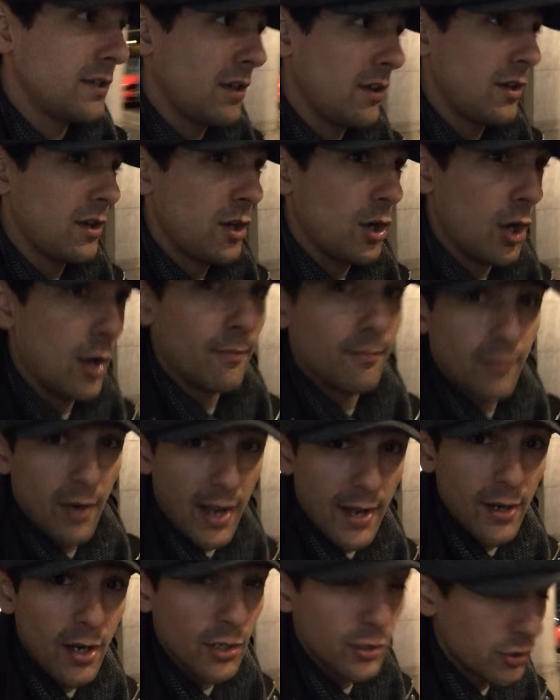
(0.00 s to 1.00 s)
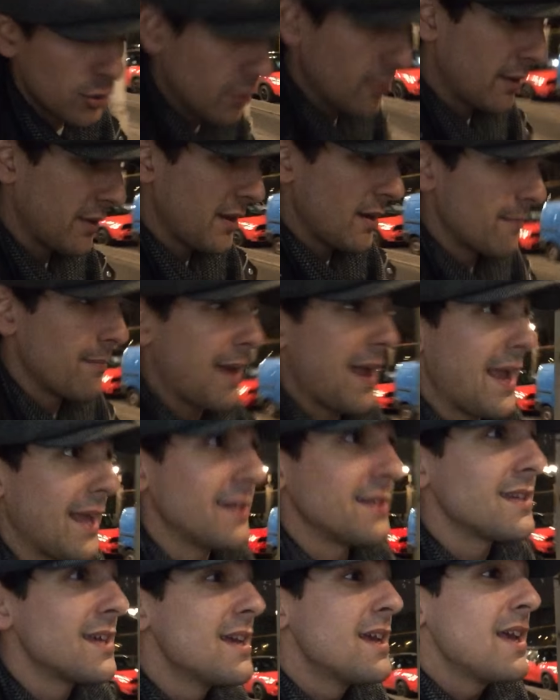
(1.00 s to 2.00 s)
to go to Europe, right, on tour with their
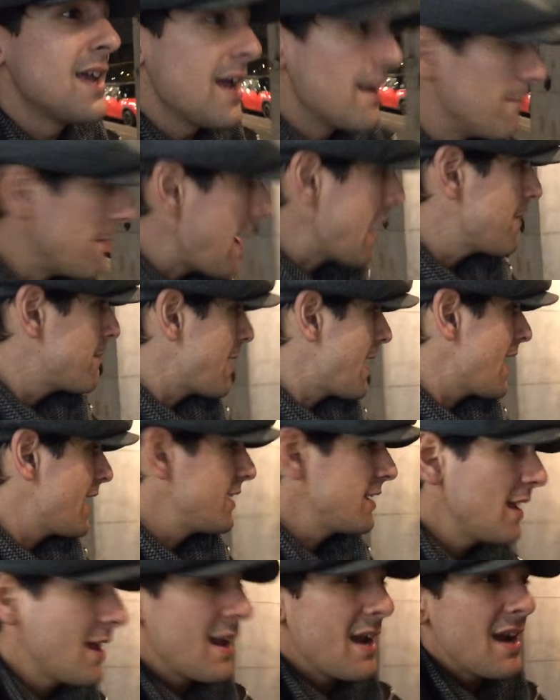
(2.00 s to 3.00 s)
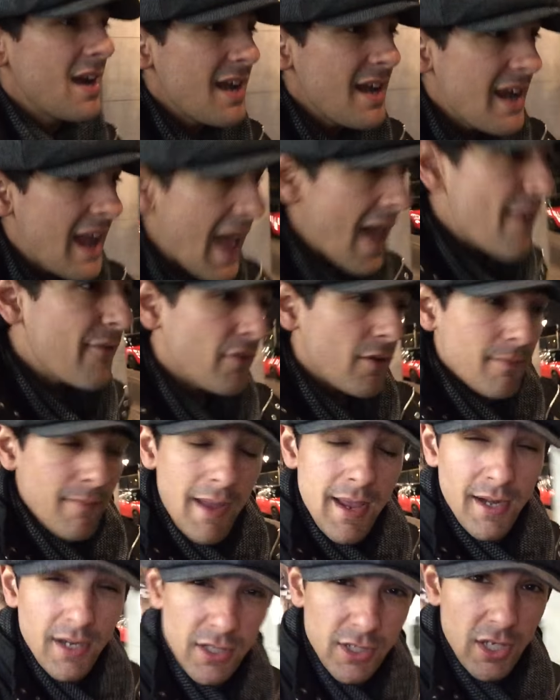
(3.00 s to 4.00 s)
bands. My band never
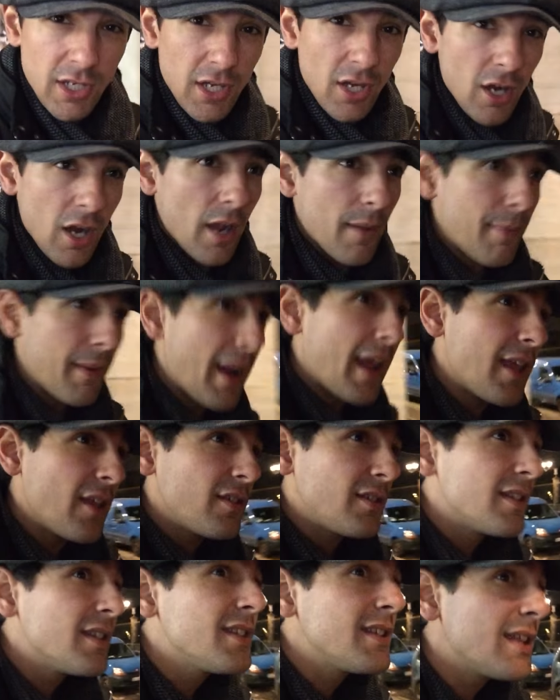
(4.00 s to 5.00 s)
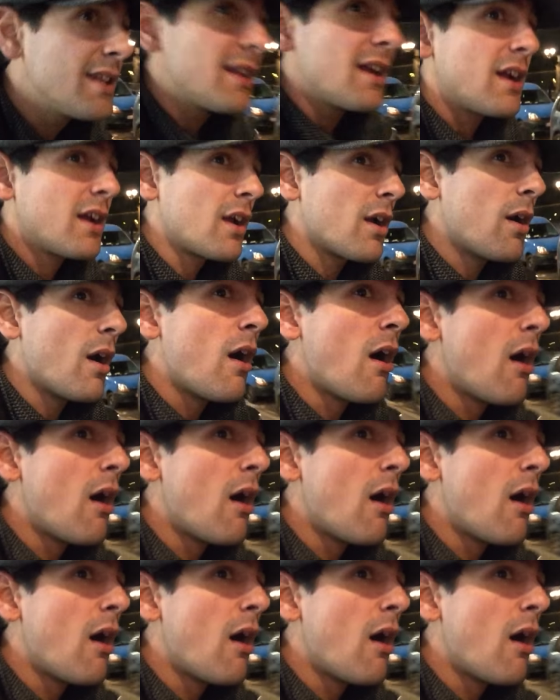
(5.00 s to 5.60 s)
made it to Europe, and I used to sit there and go,